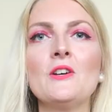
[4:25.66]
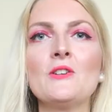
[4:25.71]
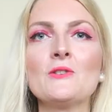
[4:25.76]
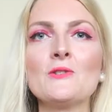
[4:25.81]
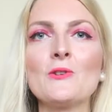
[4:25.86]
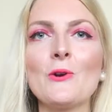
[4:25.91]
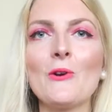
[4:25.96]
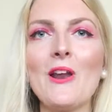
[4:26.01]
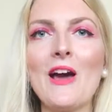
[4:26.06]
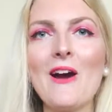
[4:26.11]

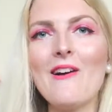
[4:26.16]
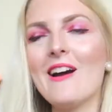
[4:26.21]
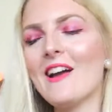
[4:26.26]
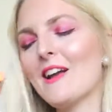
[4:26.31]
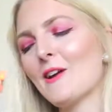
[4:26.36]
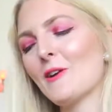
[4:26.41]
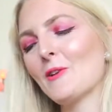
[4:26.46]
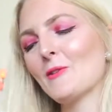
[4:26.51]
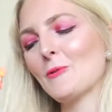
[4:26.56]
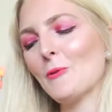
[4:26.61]
So now I
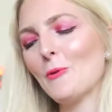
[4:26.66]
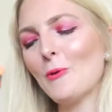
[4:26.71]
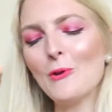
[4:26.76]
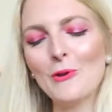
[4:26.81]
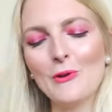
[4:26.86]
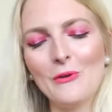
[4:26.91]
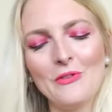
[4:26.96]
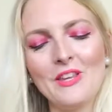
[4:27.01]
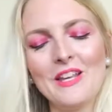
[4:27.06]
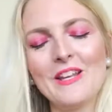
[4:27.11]
got
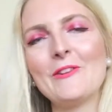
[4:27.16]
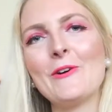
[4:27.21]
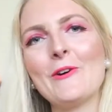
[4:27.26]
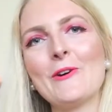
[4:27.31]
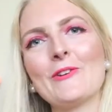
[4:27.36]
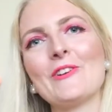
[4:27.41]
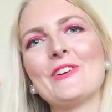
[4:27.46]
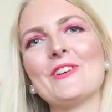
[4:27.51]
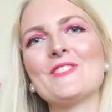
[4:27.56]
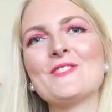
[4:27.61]
all of the
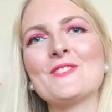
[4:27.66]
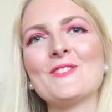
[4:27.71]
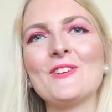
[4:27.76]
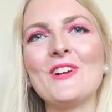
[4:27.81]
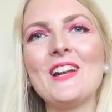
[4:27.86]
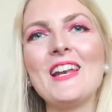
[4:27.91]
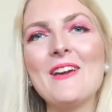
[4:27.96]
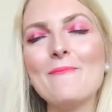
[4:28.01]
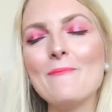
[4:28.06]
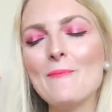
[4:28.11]
donuts. So
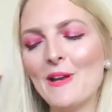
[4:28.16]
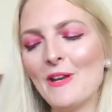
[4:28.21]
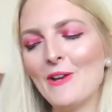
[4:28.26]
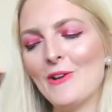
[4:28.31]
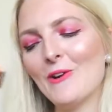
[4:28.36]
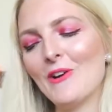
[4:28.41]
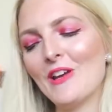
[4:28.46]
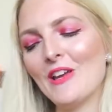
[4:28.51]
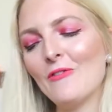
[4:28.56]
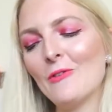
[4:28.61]
let me
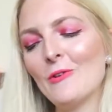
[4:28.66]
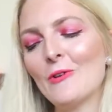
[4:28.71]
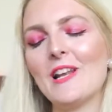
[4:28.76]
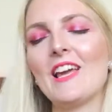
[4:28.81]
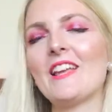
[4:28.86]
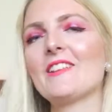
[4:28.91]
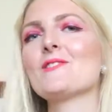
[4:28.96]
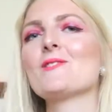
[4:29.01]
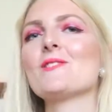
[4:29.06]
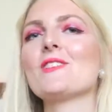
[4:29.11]
know if you
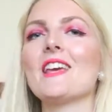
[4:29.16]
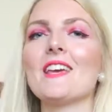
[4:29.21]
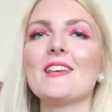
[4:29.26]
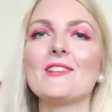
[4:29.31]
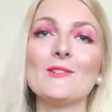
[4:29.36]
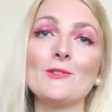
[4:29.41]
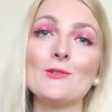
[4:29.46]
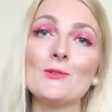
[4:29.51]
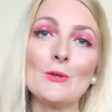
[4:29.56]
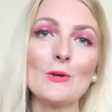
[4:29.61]
like to see a
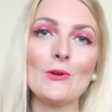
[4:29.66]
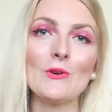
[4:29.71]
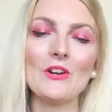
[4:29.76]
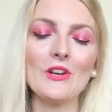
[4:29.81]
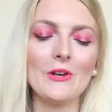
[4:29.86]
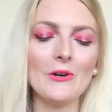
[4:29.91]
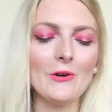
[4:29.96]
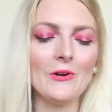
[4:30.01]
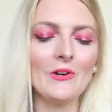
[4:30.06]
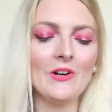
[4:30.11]

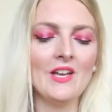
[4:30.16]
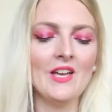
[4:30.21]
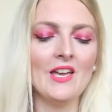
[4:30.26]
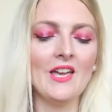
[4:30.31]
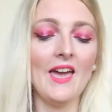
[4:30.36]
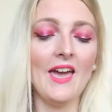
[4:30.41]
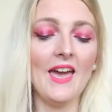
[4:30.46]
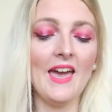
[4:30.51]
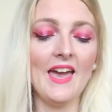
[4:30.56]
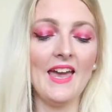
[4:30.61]
tutorial
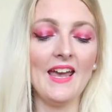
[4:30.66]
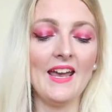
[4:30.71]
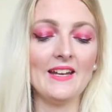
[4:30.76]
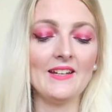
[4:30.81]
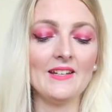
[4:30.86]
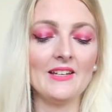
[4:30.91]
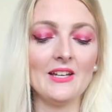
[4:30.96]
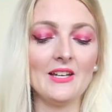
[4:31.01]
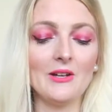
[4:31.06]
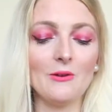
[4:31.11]

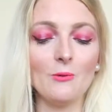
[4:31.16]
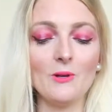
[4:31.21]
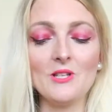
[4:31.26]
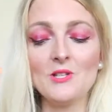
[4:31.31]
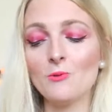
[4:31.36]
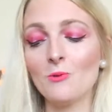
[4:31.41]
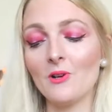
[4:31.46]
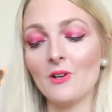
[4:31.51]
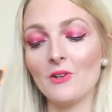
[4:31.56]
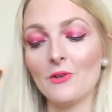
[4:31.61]
and uh,
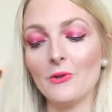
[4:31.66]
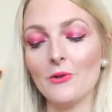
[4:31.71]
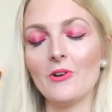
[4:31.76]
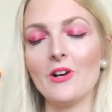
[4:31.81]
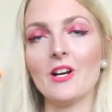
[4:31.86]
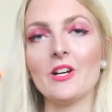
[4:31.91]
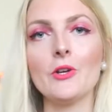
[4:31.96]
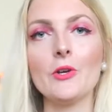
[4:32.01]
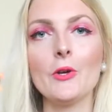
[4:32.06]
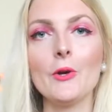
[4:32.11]
which one you
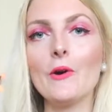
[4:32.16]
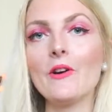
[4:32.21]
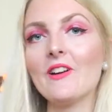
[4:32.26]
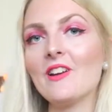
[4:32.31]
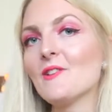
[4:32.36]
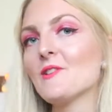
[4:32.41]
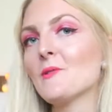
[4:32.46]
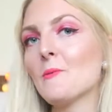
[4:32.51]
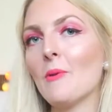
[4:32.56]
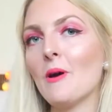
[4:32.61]
are
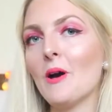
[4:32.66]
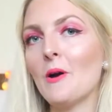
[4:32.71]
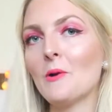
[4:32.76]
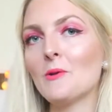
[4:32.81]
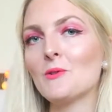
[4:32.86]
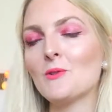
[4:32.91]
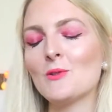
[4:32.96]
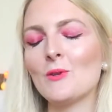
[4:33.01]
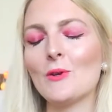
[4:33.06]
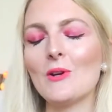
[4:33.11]
curious
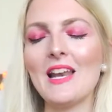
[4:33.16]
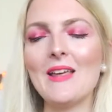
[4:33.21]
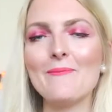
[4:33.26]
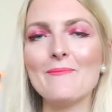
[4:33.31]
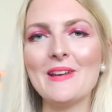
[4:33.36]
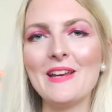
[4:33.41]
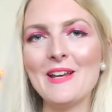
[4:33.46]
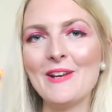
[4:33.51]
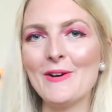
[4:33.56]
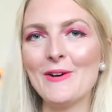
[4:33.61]
about, so
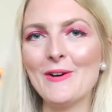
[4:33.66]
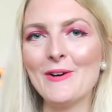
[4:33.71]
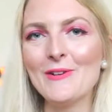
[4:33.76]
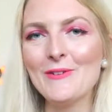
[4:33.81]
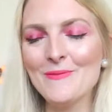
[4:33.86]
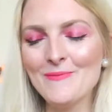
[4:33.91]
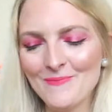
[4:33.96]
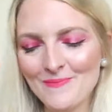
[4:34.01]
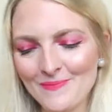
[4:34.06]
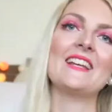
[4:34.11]
let me
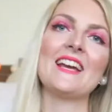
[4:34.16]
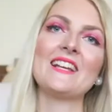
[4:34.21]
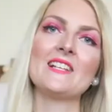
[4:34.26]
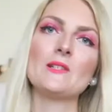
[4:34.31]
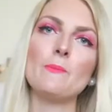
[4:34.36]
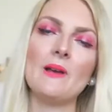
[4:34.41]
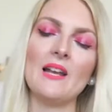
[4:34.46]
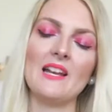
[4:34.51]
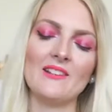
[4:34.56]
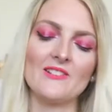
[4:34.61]
know. The
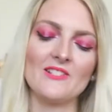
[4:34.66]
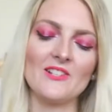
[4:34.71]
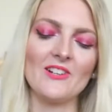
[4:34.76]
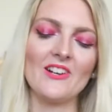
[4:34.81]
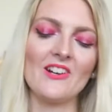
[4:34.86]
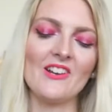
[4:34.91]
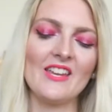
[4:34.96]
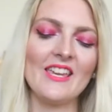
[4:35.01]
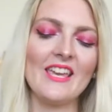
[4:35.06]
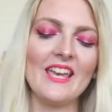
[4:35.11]
next palettes
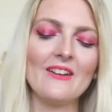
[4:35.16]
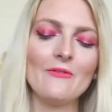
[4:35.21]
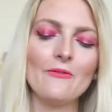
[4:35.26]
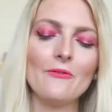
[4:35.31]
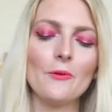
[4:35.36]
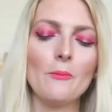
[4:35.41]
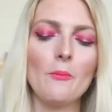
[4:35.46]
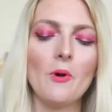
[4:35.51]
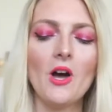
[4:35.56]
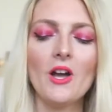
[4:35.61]
are again
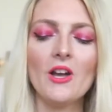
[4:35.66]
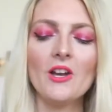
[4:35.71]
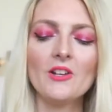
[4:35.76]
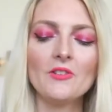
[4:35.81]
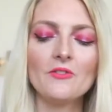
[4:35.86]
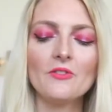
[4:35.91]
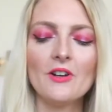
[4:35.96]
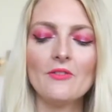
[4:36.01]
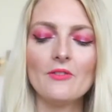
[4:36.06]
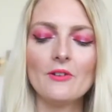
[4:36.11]
from I
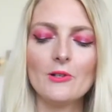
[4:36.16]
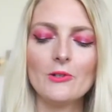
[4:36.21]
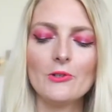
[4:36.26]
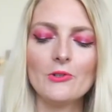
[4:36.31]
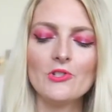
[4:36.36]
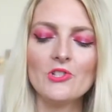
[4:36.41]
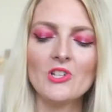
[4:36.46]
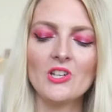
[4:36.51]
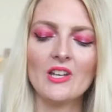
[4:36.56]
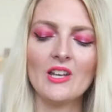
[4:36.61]
Heart
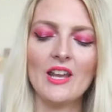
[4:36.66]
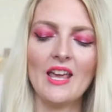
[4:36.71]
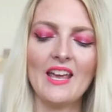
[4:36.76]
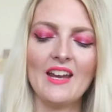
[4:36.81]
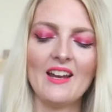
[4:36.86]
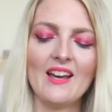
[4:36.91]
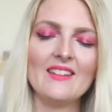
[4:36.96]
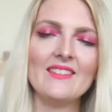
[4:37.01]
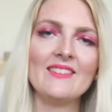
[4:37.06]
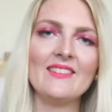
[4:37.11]
Revolution
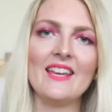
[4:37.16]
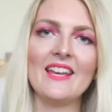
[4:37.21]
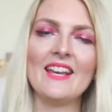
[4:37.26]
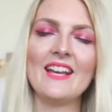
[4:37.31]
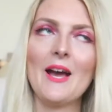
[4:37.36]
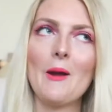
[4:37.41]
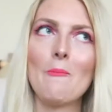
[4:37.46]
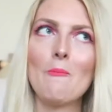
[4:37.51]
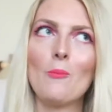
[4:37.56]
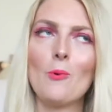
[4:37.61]
and I
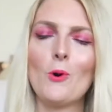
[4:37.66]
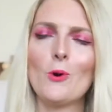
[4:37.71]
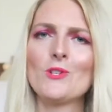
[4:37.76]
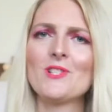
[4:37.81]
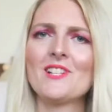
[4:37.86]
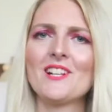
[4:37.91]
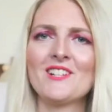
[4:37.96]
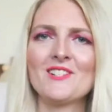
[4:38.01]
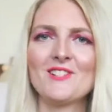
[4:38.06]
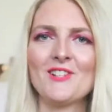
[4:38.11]
think I'm
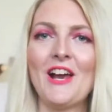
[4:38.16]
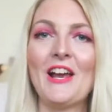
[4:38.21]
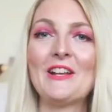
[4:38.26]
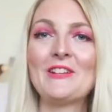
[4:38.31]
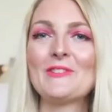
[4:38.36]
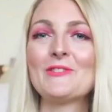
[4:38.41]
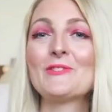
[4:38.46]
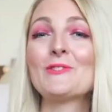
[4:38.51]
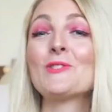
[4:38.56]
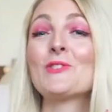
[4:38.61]
most
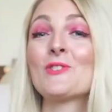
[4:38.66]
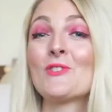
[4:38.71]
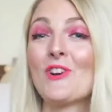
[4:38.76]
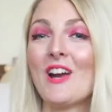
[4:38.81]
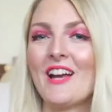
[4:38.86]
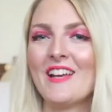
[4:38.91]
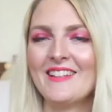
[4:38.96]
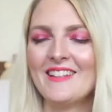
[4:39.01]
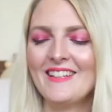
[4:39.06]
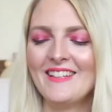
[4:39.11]
excited to
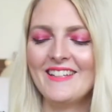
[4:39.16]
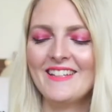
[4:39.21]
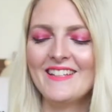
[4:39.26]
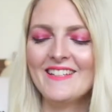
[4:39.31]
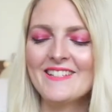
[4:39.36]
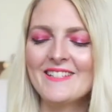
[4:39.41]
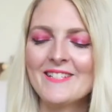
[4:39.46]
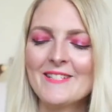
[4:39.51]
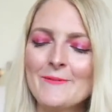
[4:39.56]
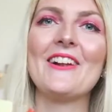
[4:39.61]
try
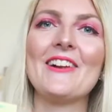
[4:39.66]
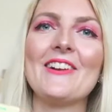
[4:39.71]
these.